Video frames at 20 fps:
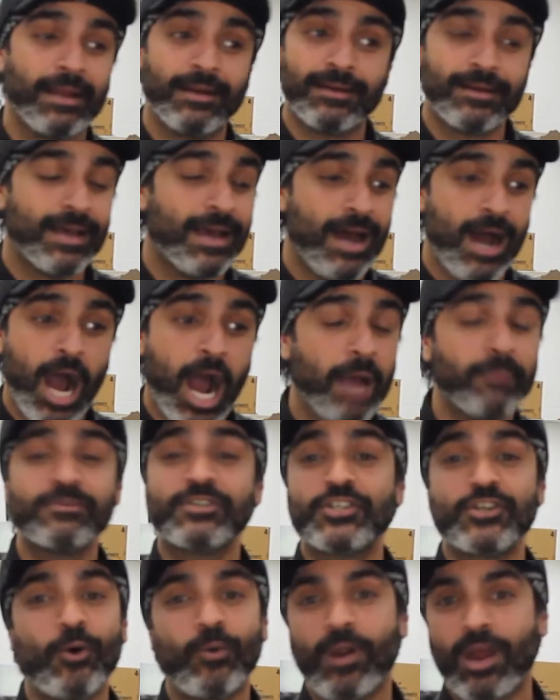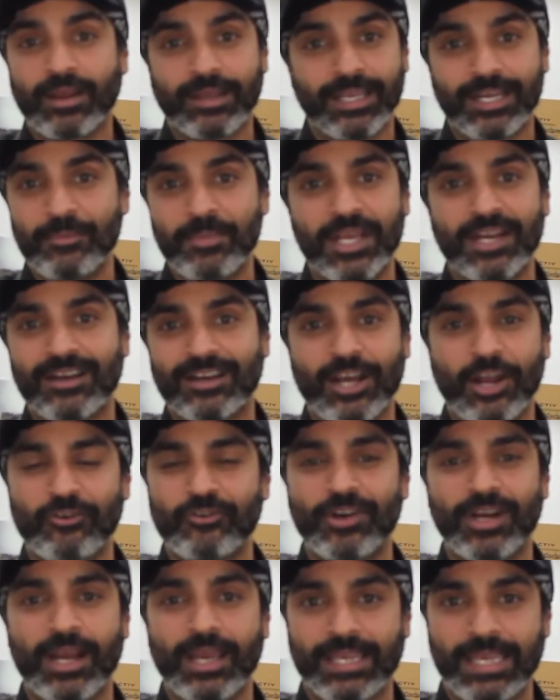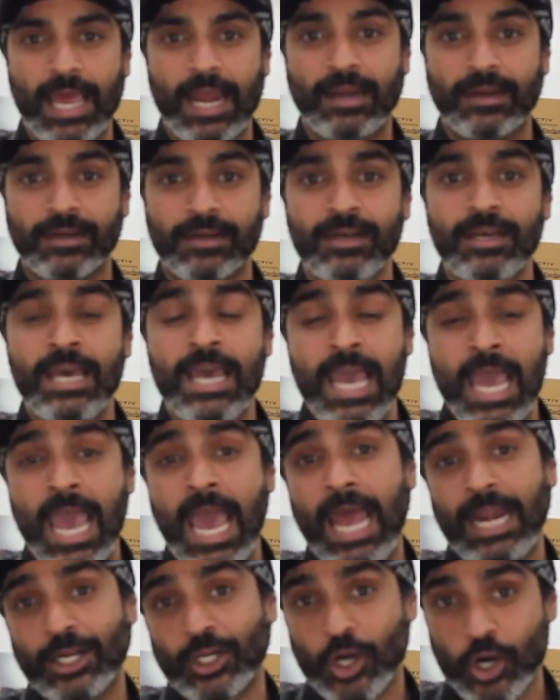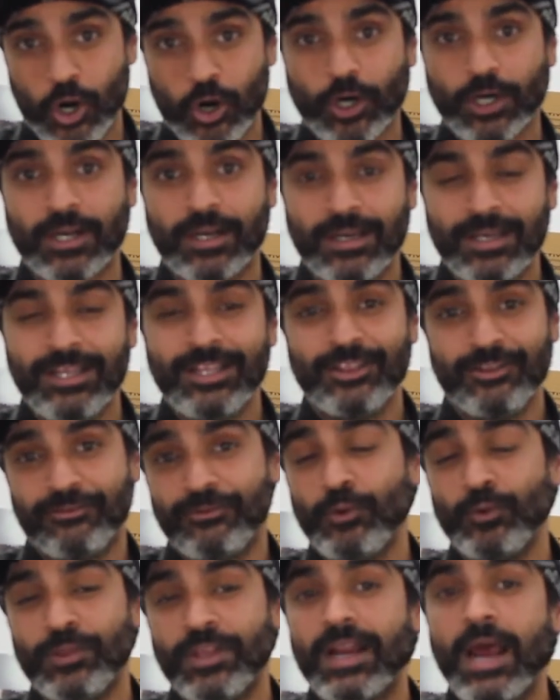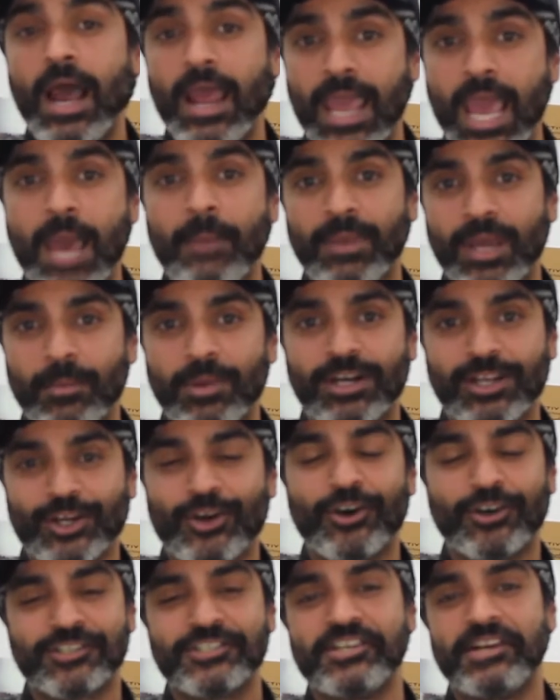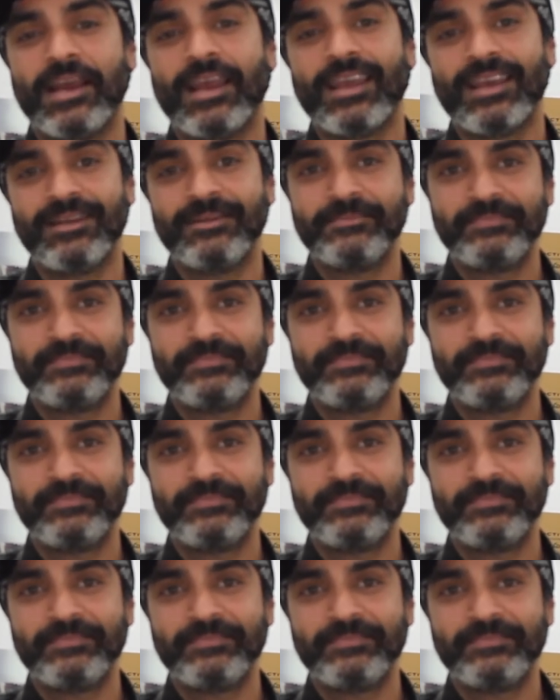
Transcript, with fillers: And I'm so lucky to be in a country like Canada and cook the food that I am able to cook today.